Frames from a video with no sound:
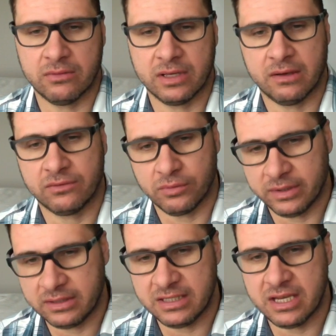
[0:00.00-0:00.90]
we have
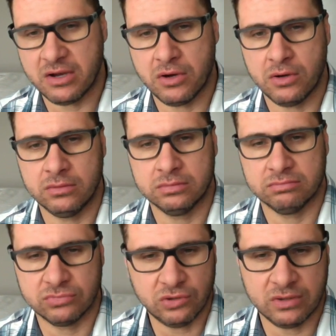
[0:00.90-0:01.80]
tomatillo,
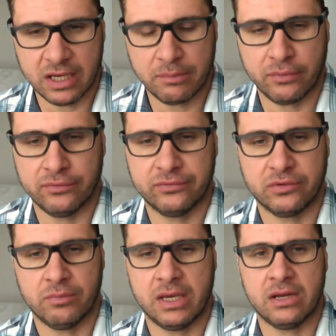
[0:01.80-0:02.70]
two type of
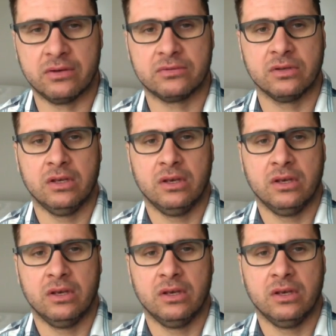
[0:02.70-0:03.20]
tomatoes,